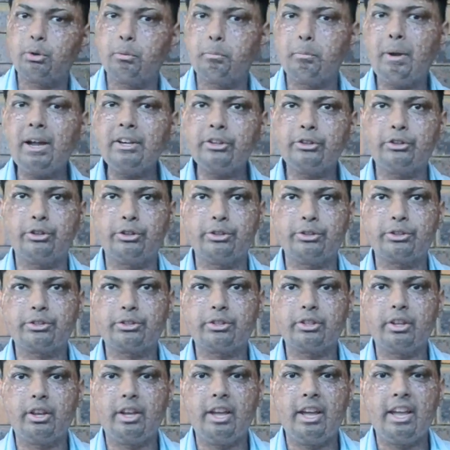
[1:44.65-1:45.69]
a
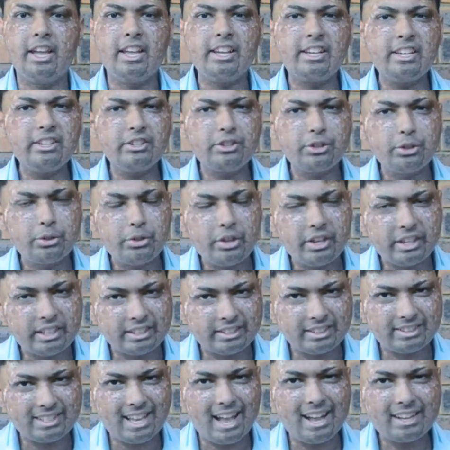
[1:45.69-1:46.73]
mattress, it can do the
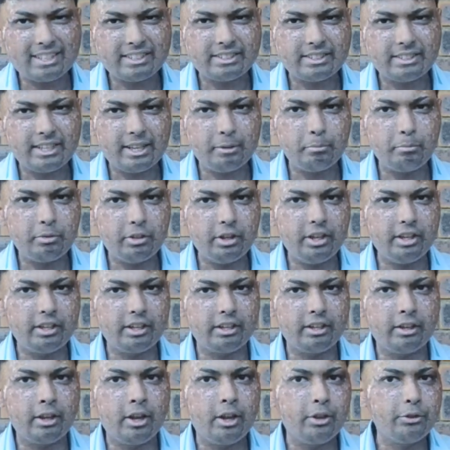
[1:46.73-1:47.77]
exact same
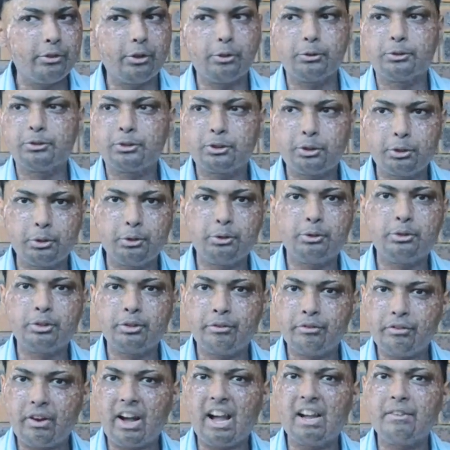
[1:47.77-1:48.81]
thing those $2,000 to
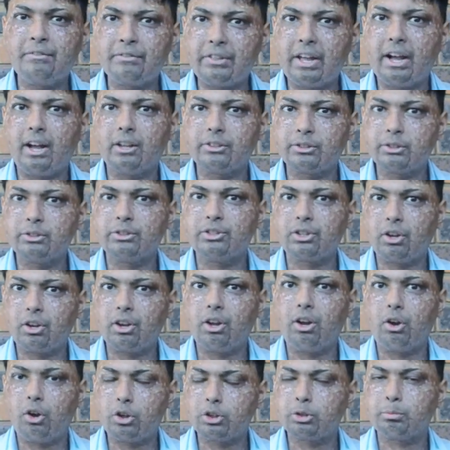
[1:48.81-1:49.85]

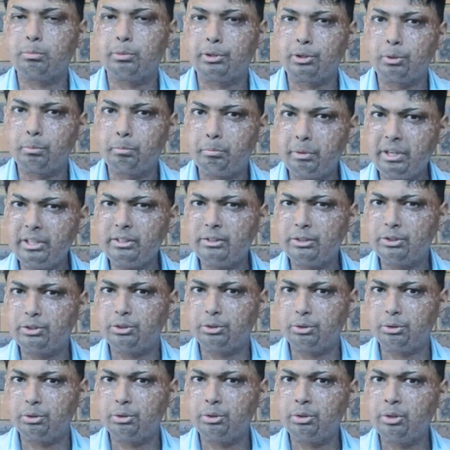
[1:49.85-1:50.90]
$5,000 hospital beds
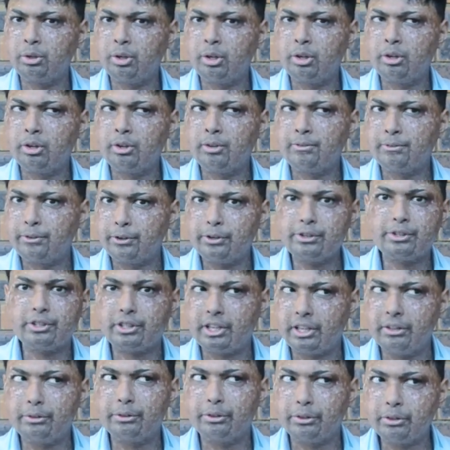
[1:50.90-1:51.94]
do for
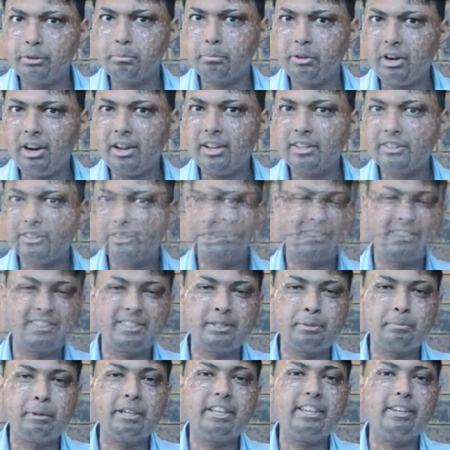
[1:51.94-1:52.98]
1/10 of the price.
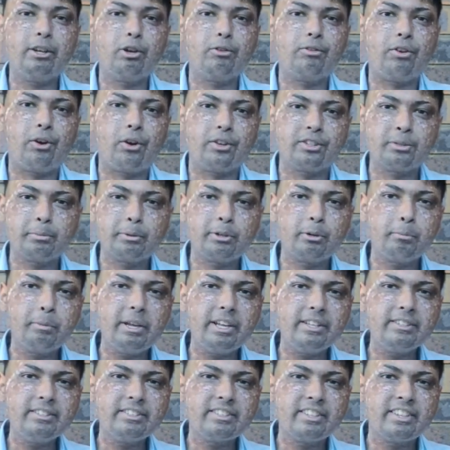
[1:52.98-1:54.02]
Speaking of hospital
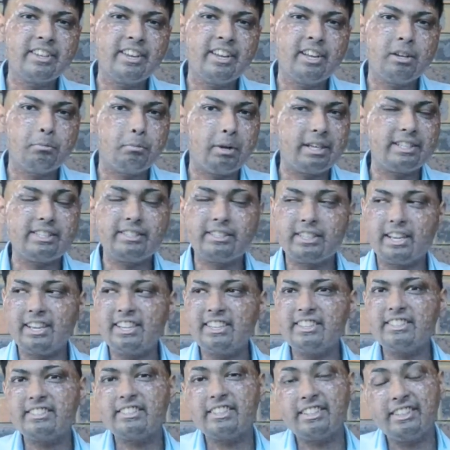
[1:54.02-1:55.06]
beds, my
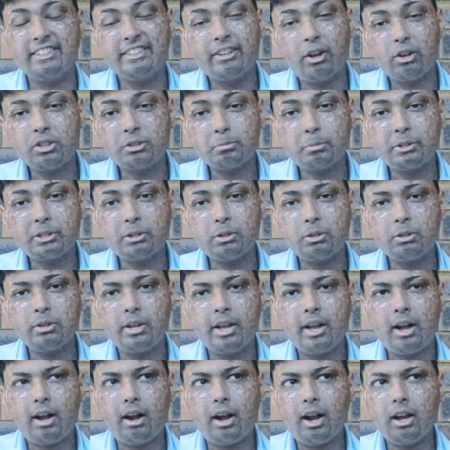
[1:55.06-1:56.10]
stays in hospital
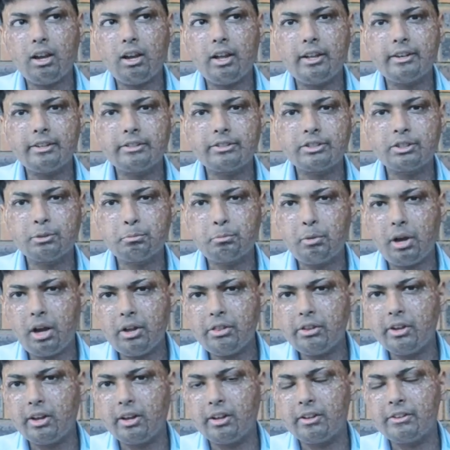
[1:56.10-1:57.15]
highlighted some
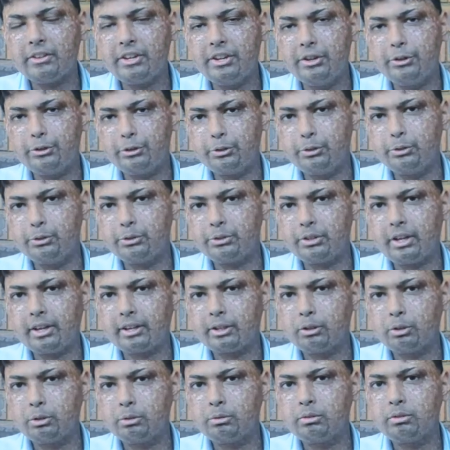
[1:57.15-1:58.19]
other issues
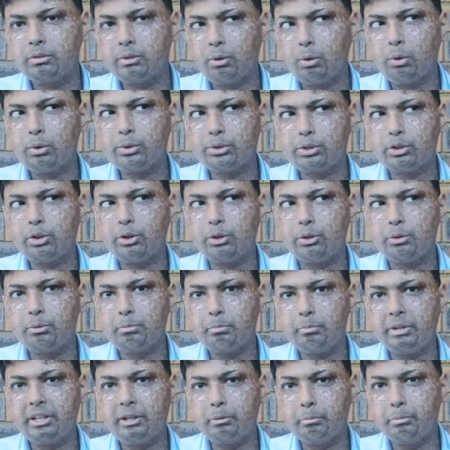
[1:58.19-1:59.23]
that could also
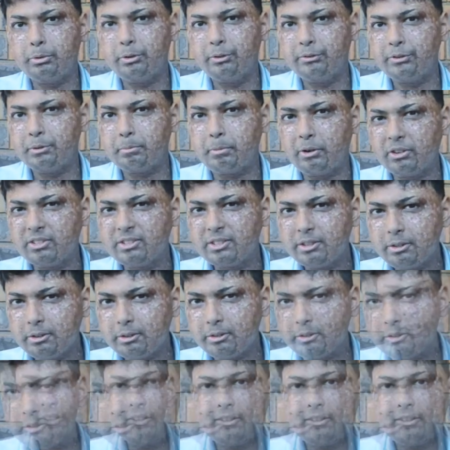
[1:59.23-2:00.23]
be improved upon too.